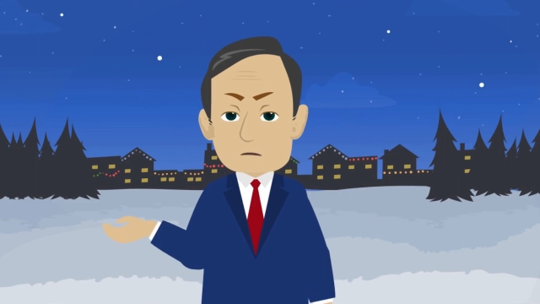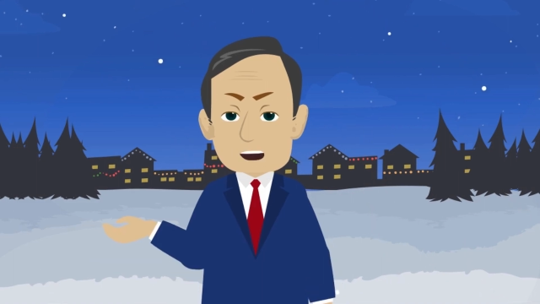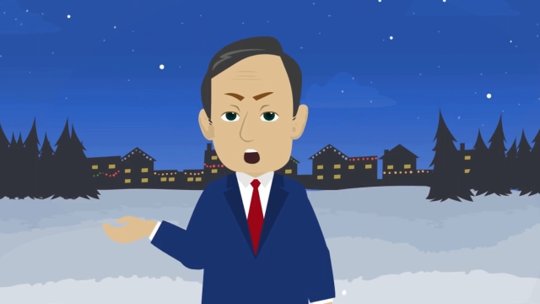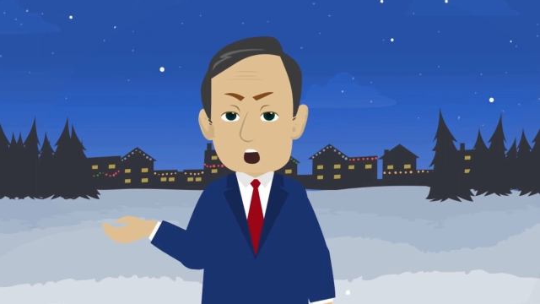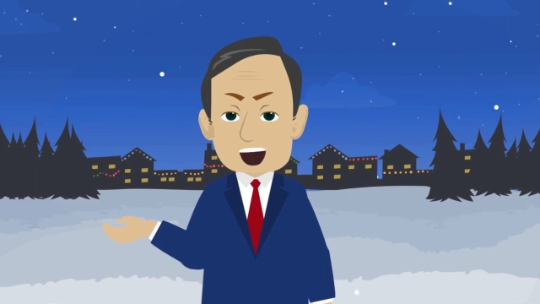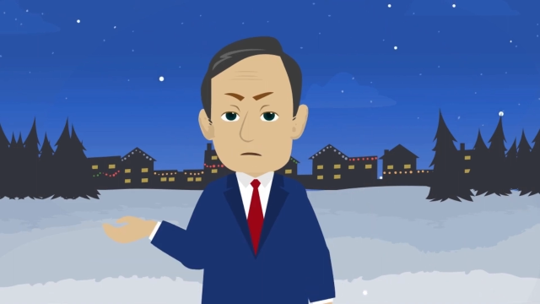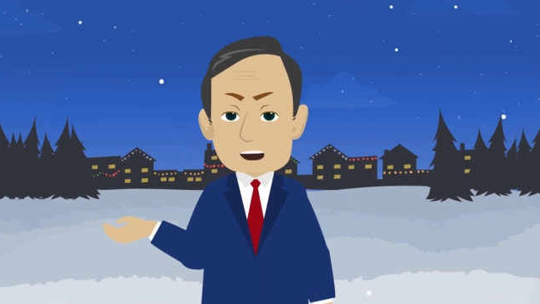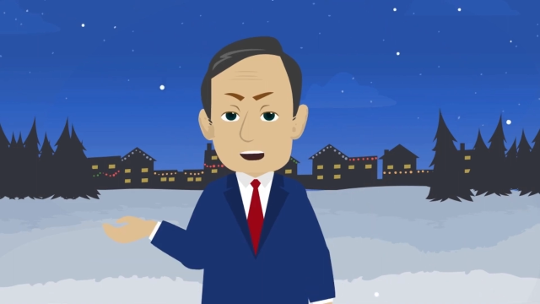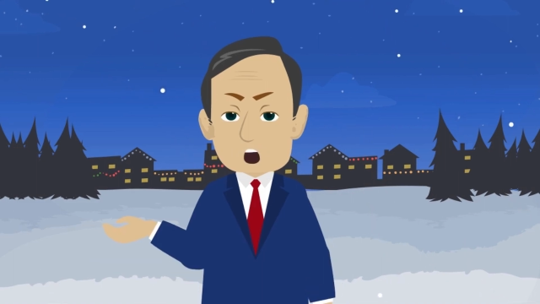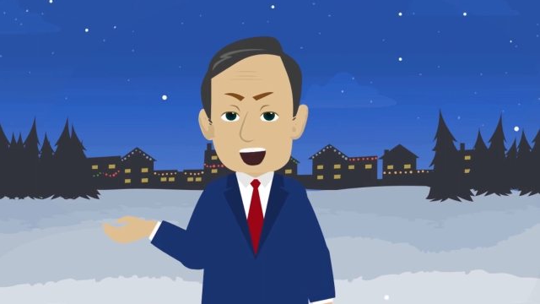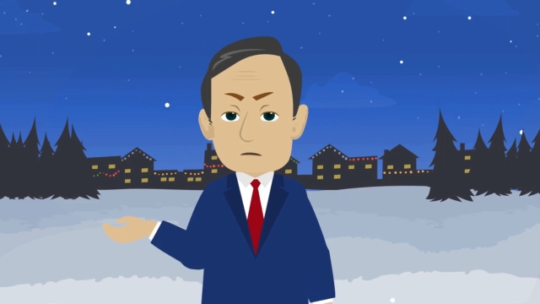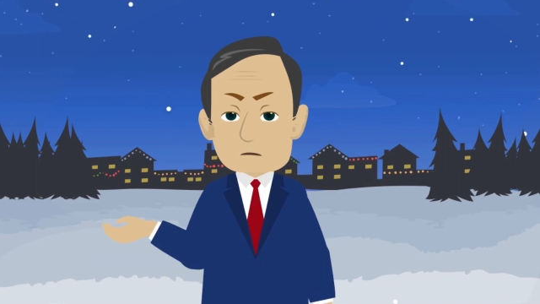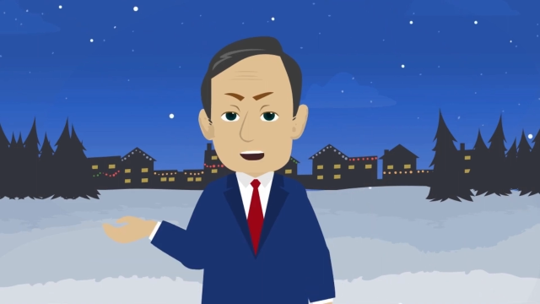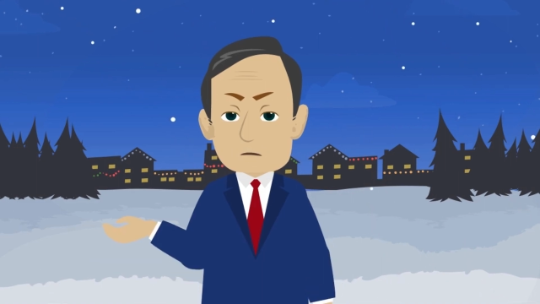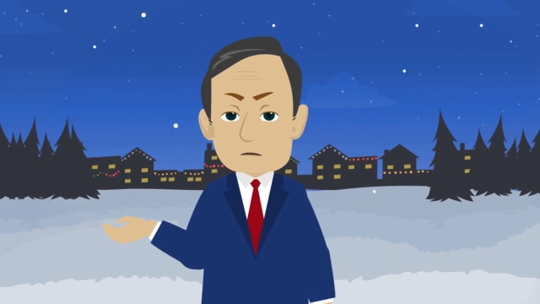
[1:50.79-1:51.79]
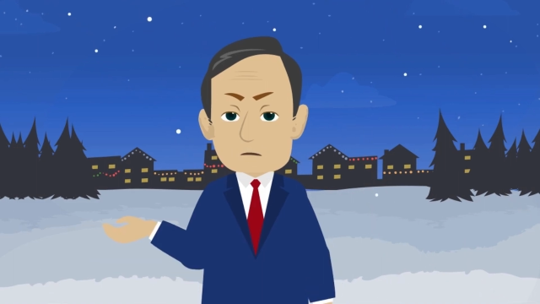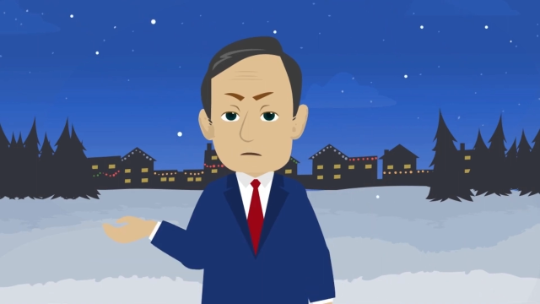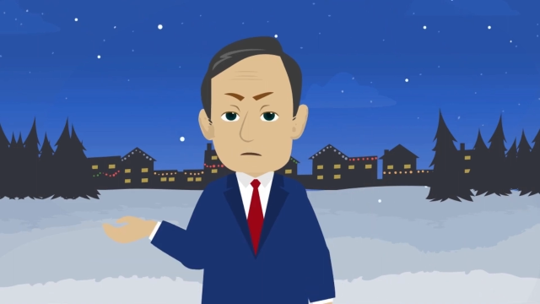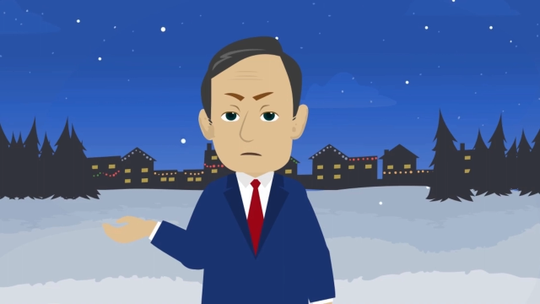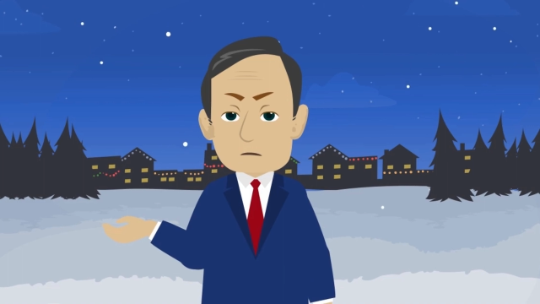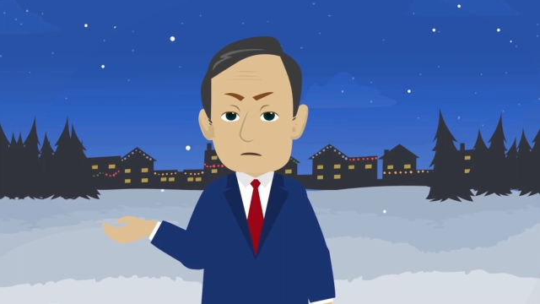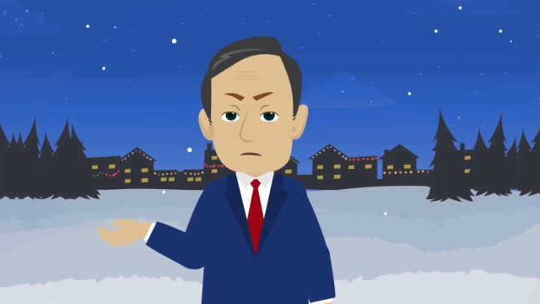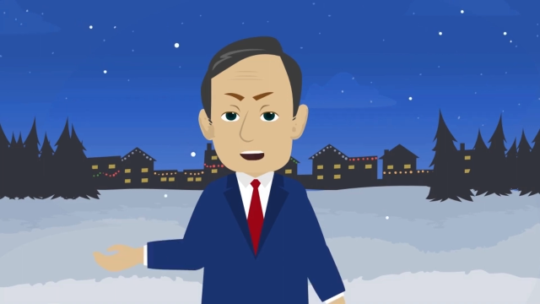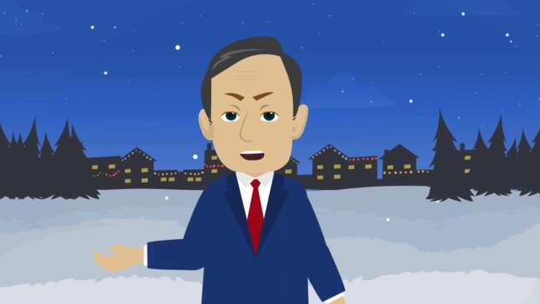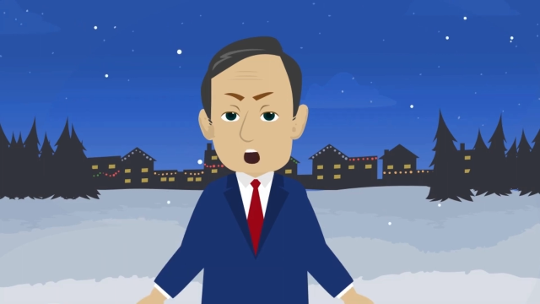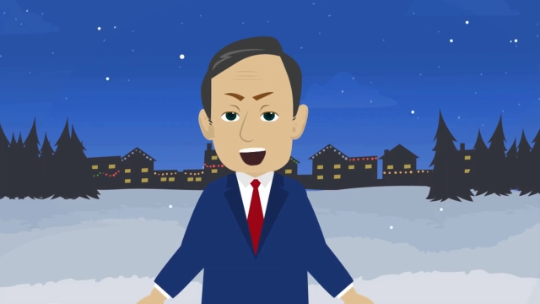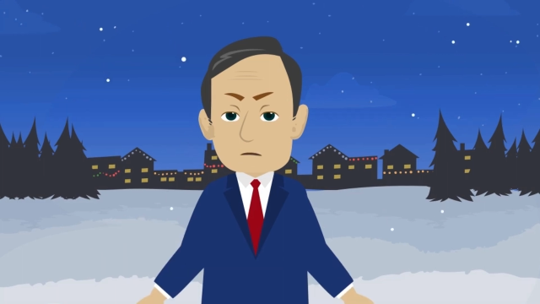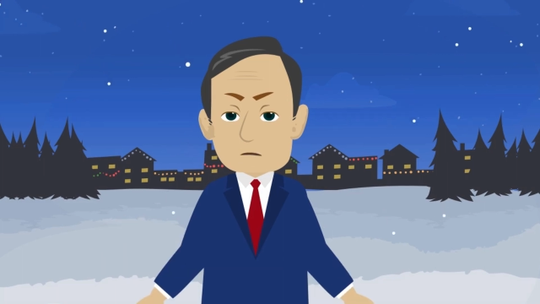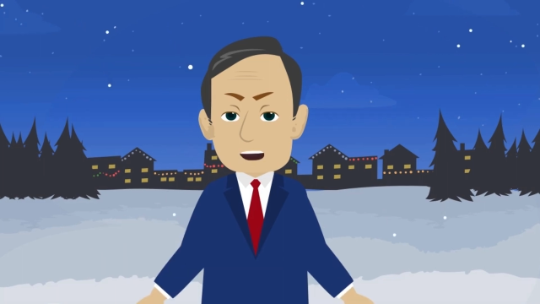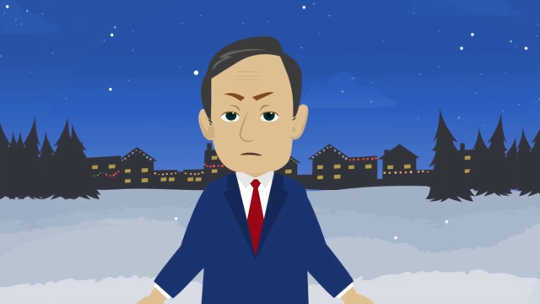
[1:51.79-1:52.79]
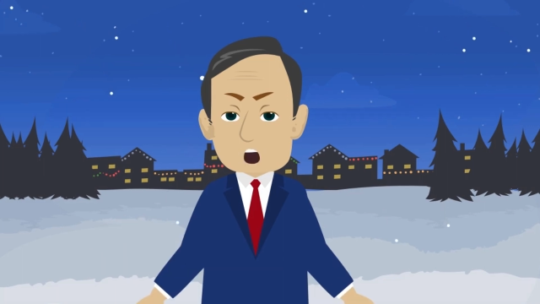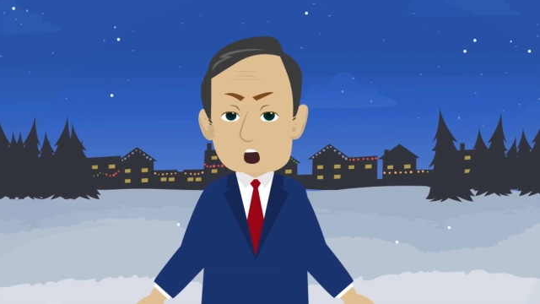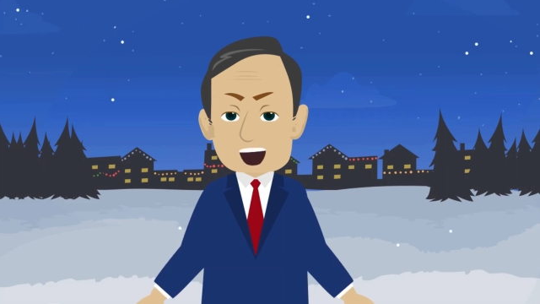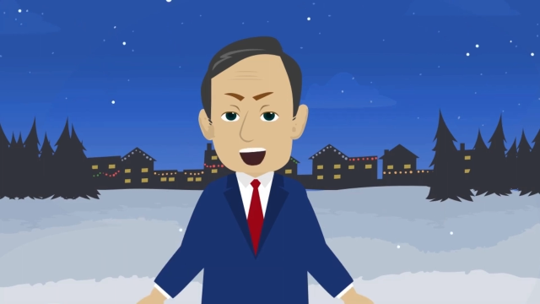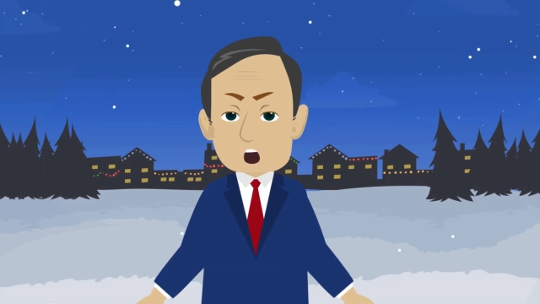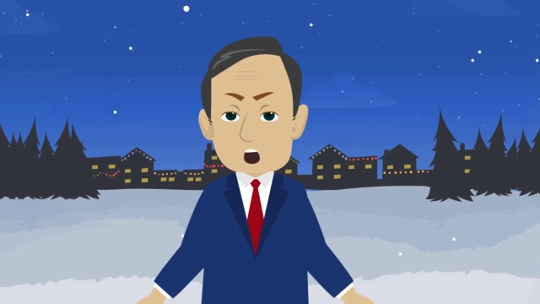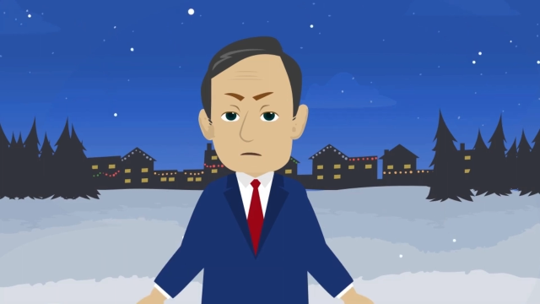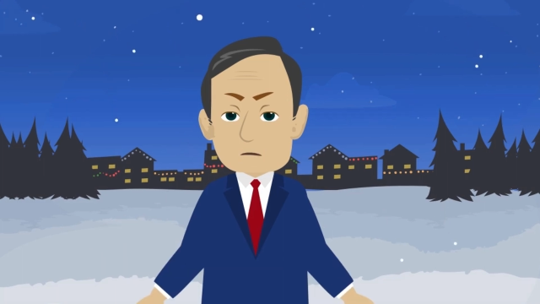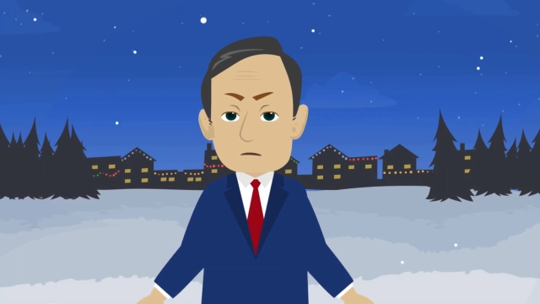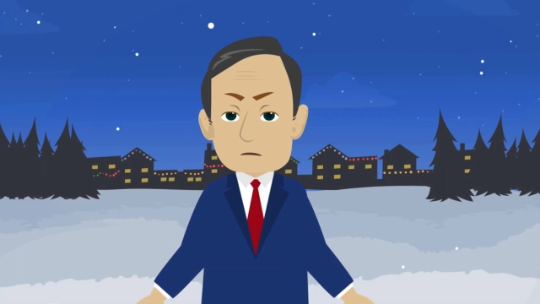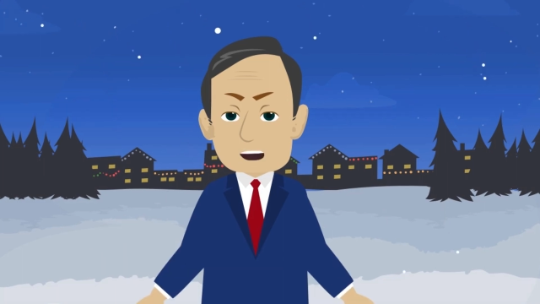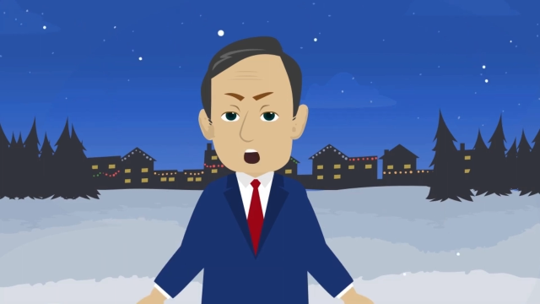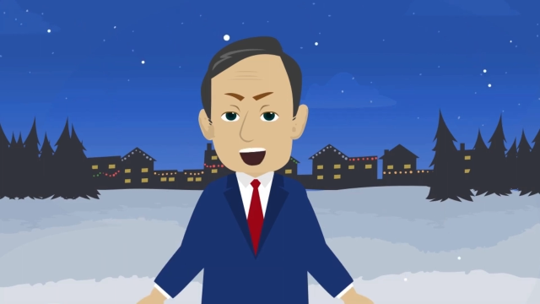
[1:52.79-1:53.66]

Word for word: but then to make us so unprepared,